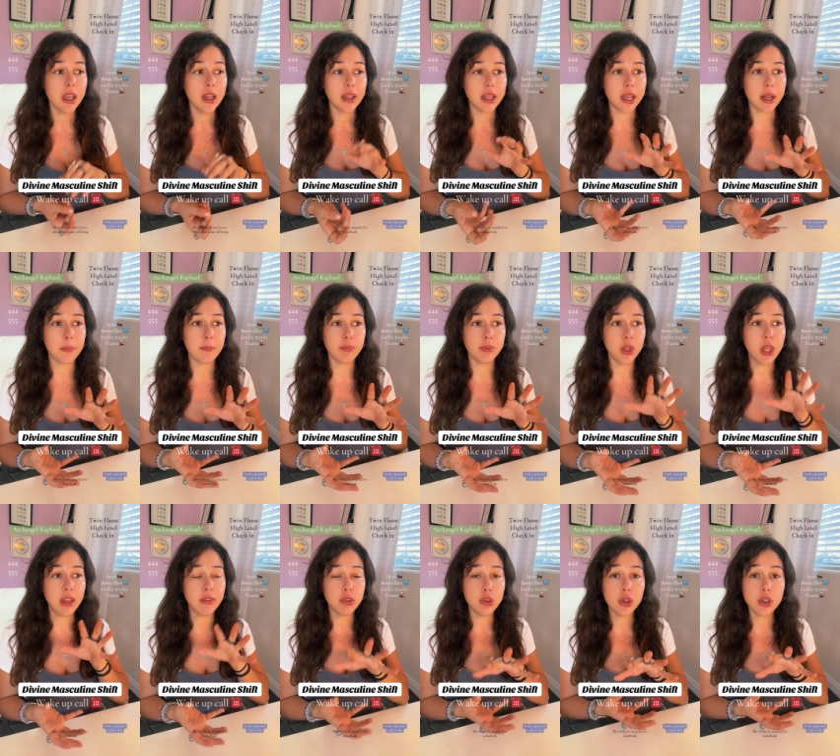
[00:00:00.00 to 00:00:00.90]
Like,
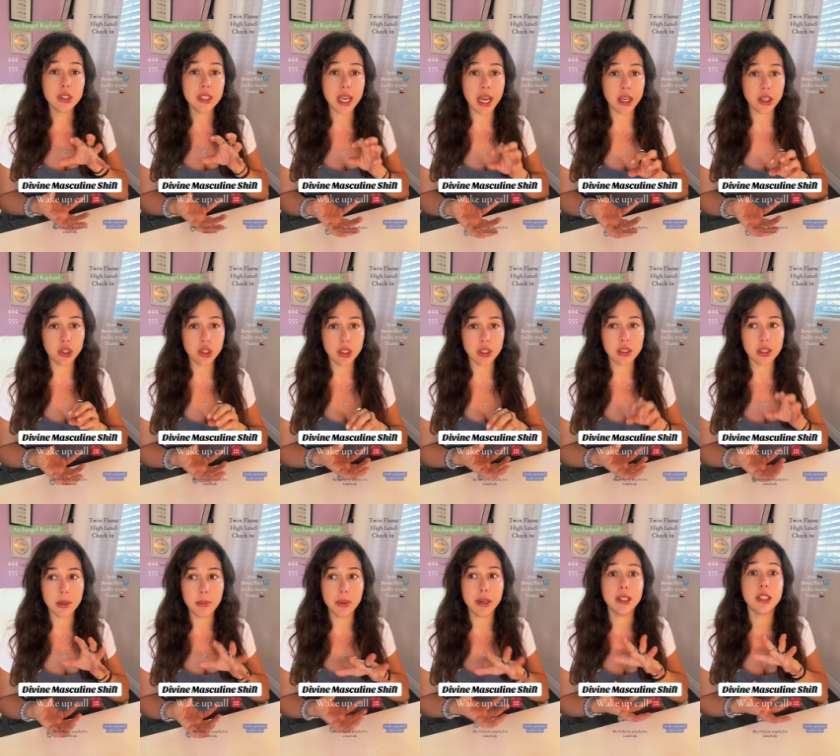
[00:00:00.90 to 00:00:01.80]
if they're attached to
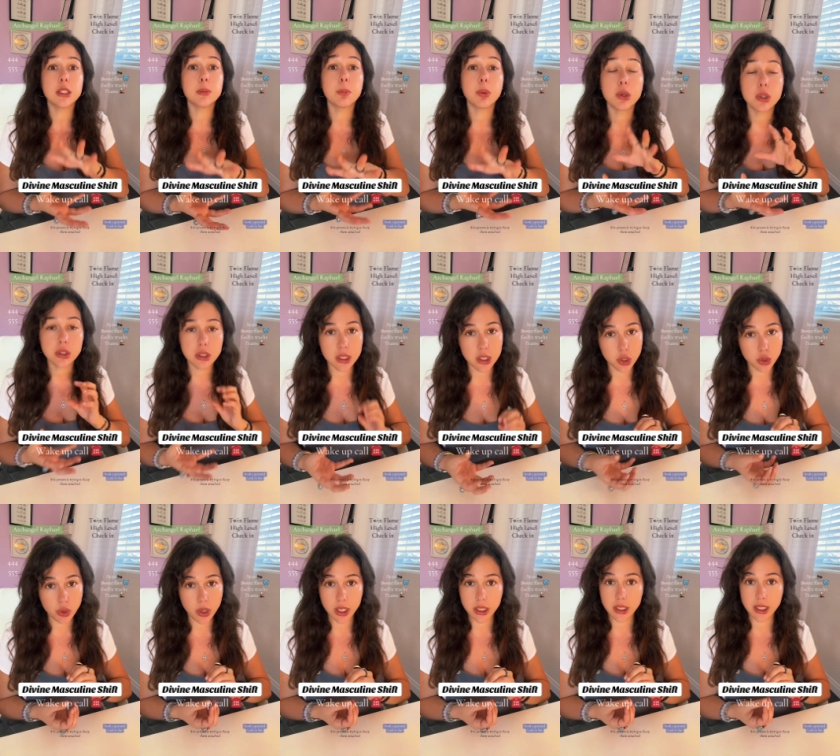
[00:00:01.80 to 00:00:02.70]
somebody, this person is
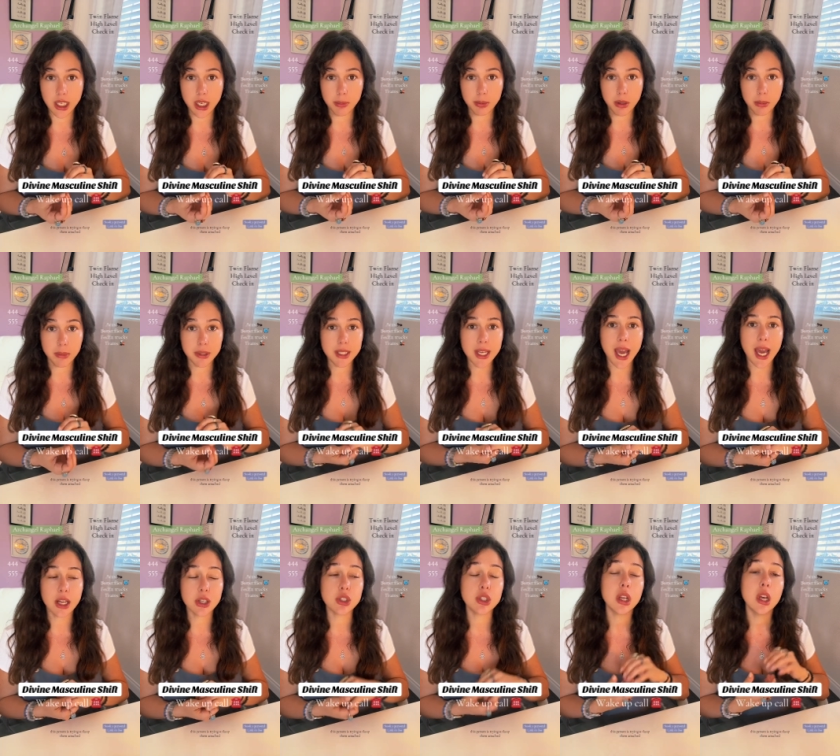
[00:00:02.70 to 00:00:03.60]
trying to keep them
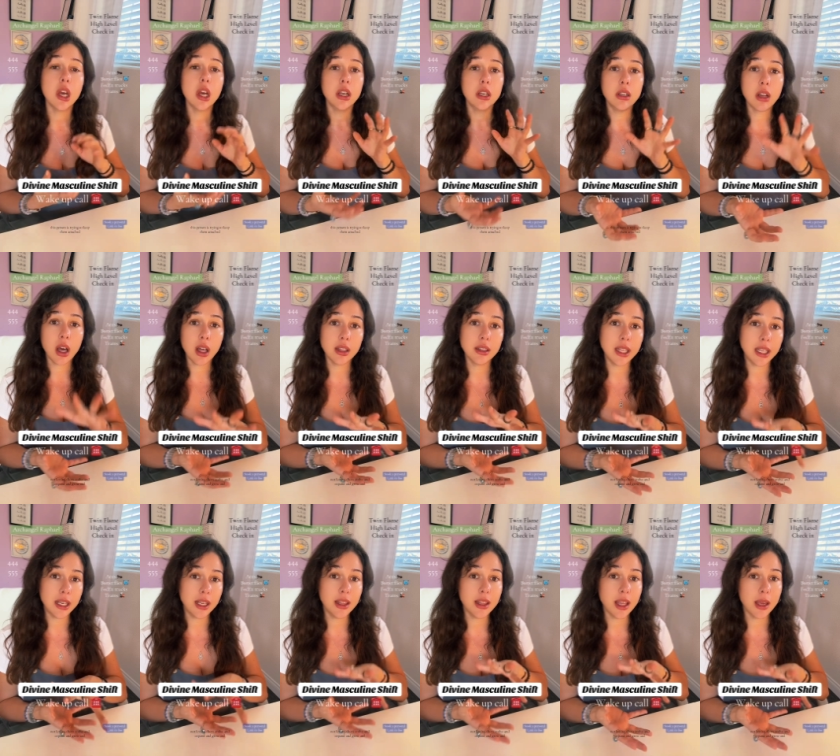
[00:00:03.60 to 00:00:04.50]
attached, not
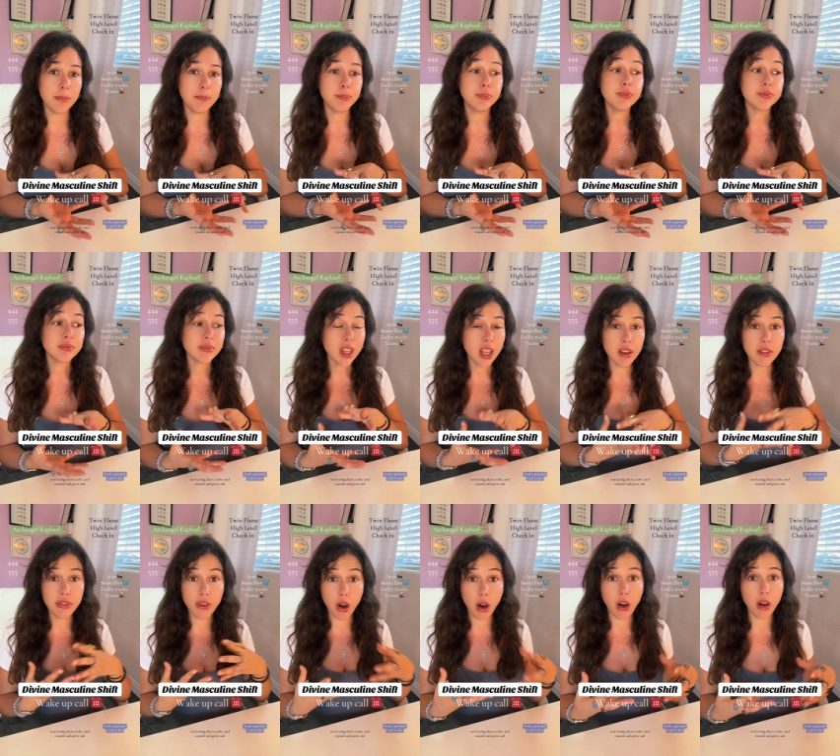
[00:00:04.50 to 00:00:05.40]
letting them
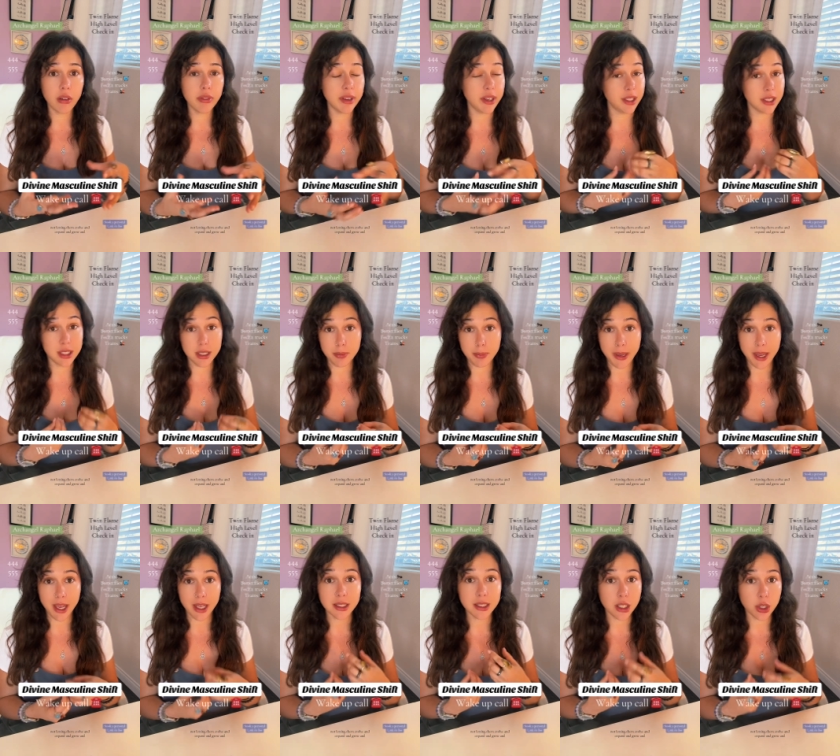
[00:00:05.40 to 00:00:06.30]
evolve and
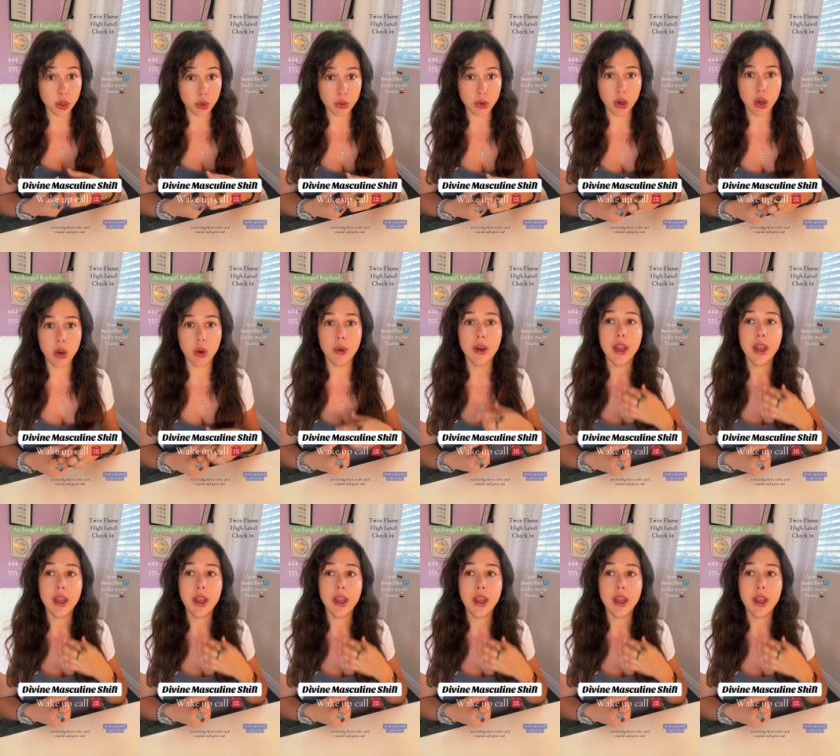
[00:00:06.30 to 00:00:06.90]
expand and grow,